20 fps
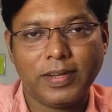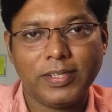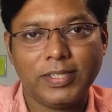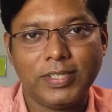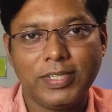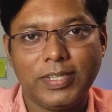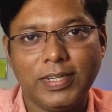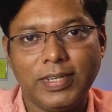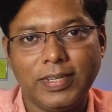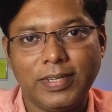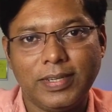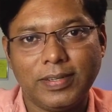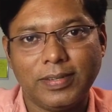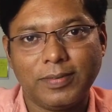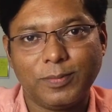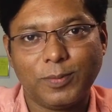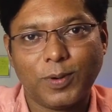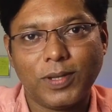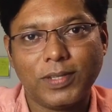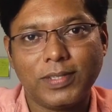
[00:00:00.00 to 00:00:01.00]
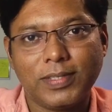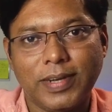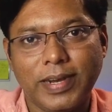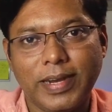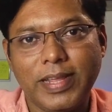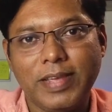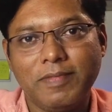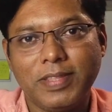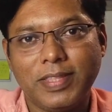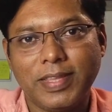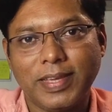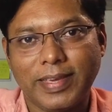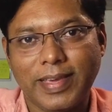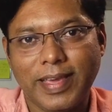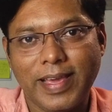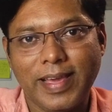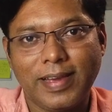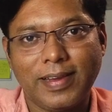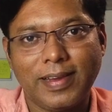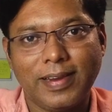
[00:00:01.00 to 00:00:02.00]
She was ready with a
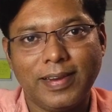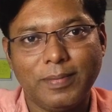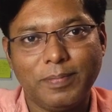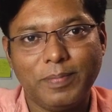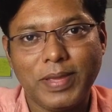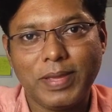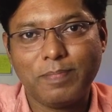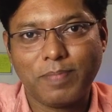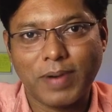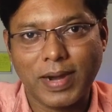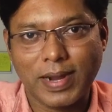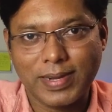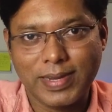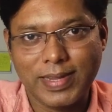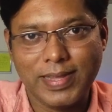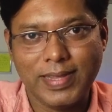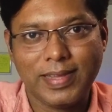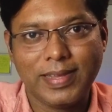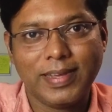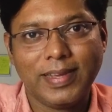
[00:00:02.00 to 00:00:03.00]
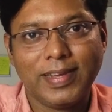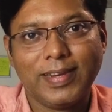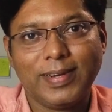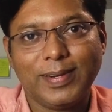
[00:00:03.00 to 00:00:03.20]
cake and a big party